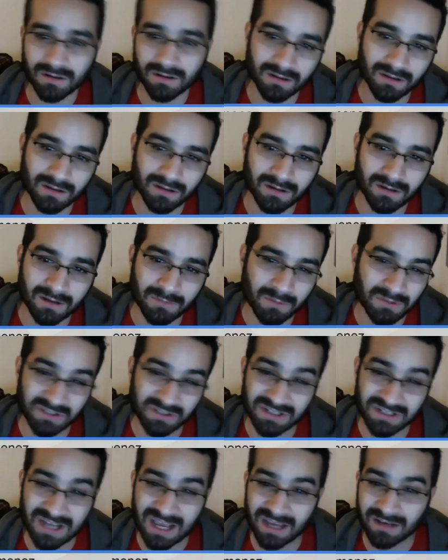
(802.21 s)
And I remember
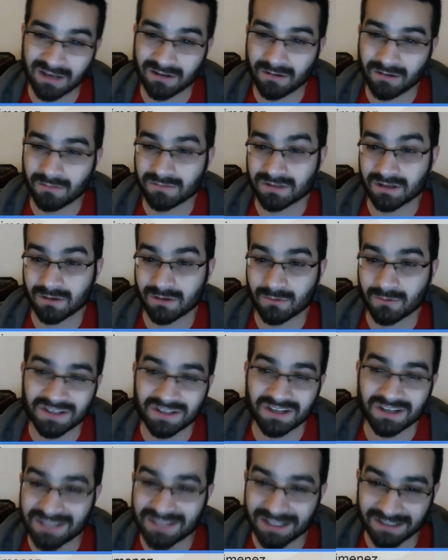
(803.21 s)
just nagging them. I was like, what's it
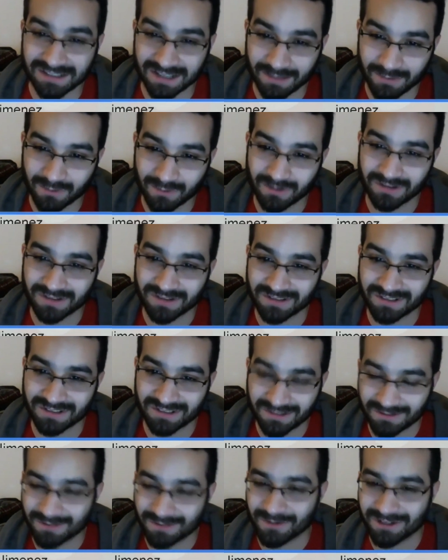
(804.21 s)
going to take to get me one of
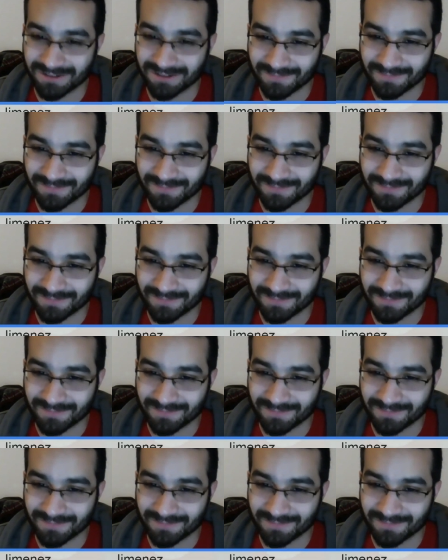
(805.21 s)
these? Come on.